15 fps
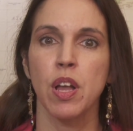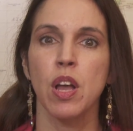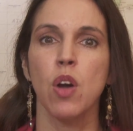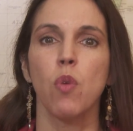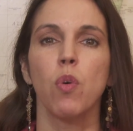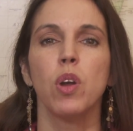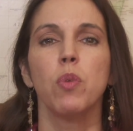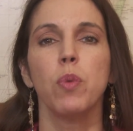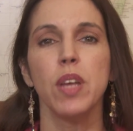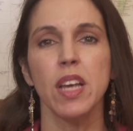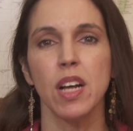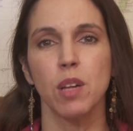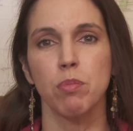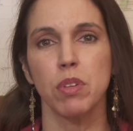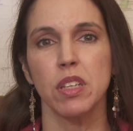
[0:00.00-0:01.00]
When we
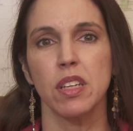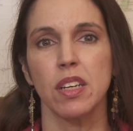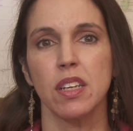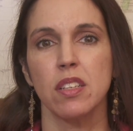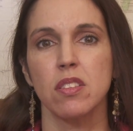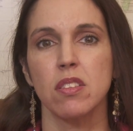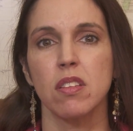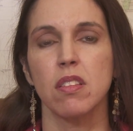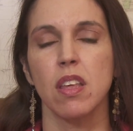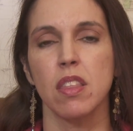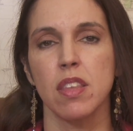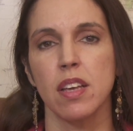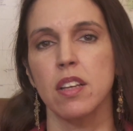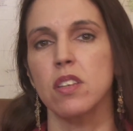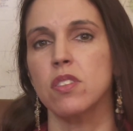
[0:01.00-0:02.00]
help clients, they
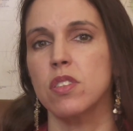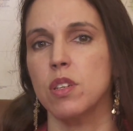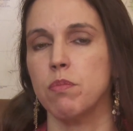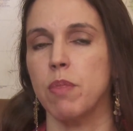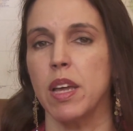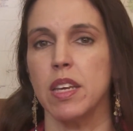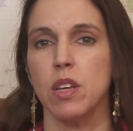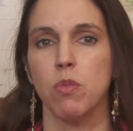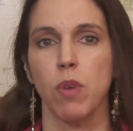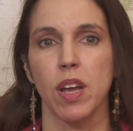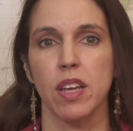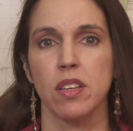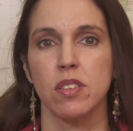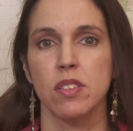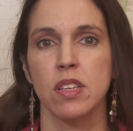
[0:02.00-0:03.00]
thank us in many
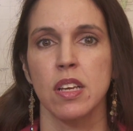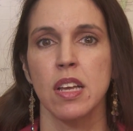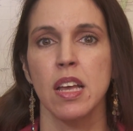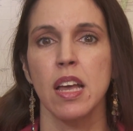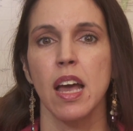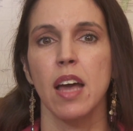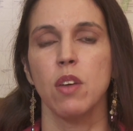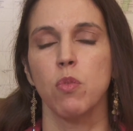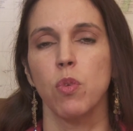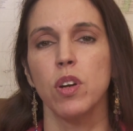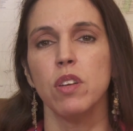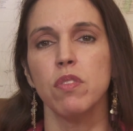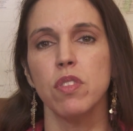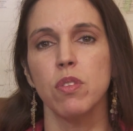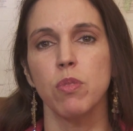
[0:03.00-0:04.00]
ways. And one
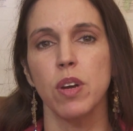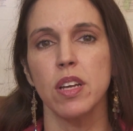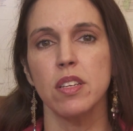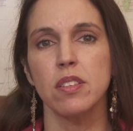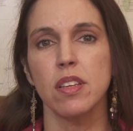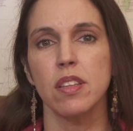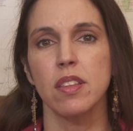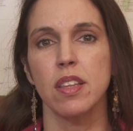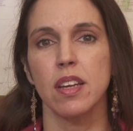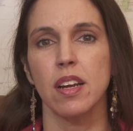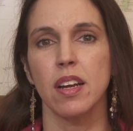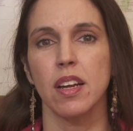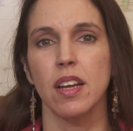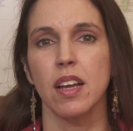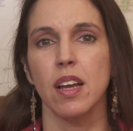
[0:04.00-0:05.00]
of the ways that
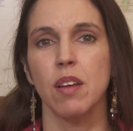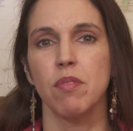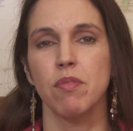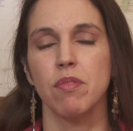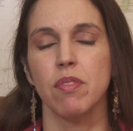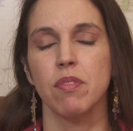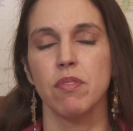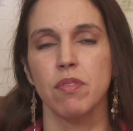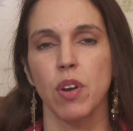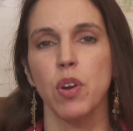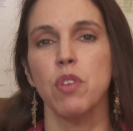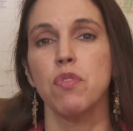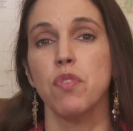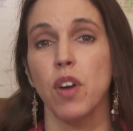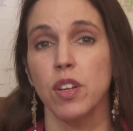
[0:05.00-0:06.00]
I am very
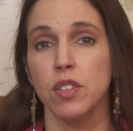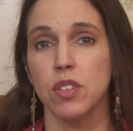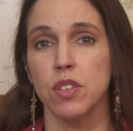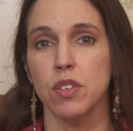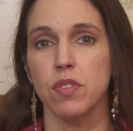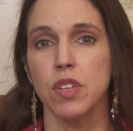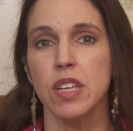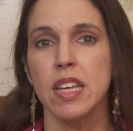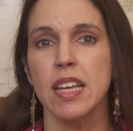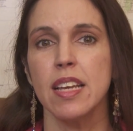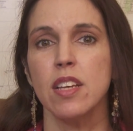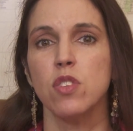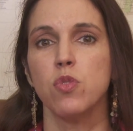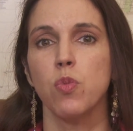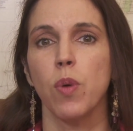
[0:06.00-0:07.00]
fond of
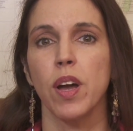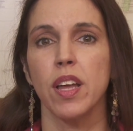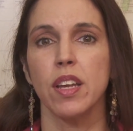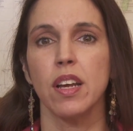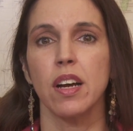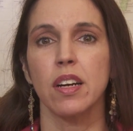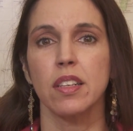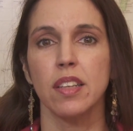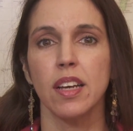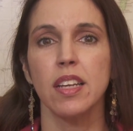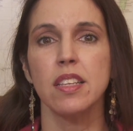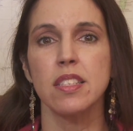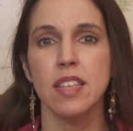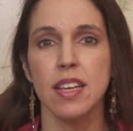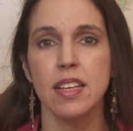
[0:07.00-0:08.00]
is when a
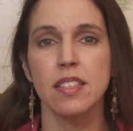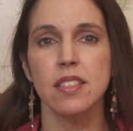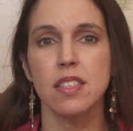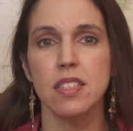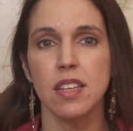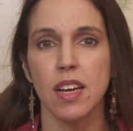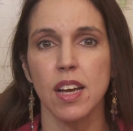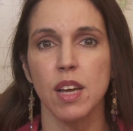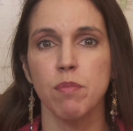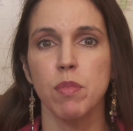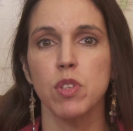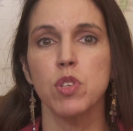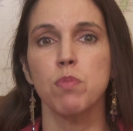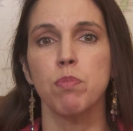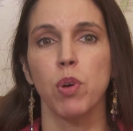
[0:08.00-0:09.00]
client takes the time
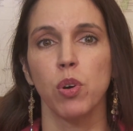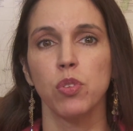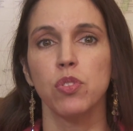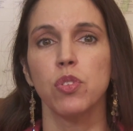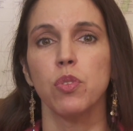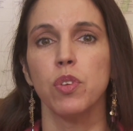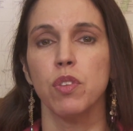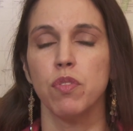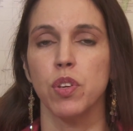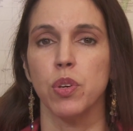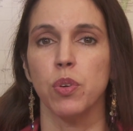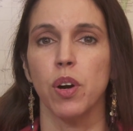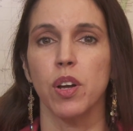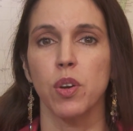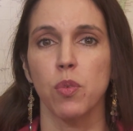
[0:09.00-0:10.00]
to post a review
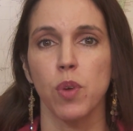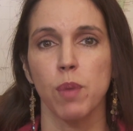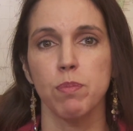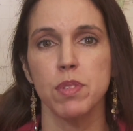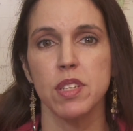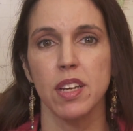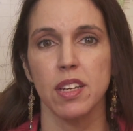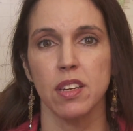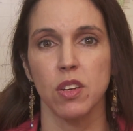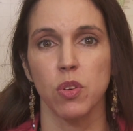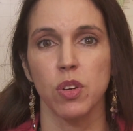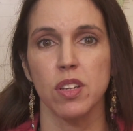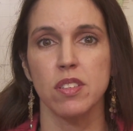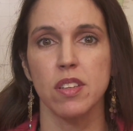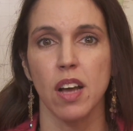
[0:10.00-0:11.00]
on a website known
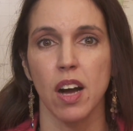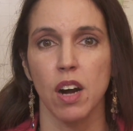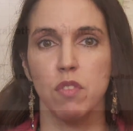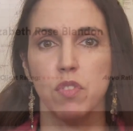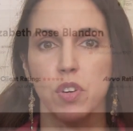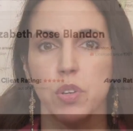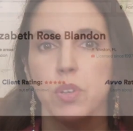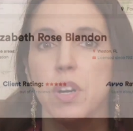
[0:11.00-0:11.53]
as AVVO,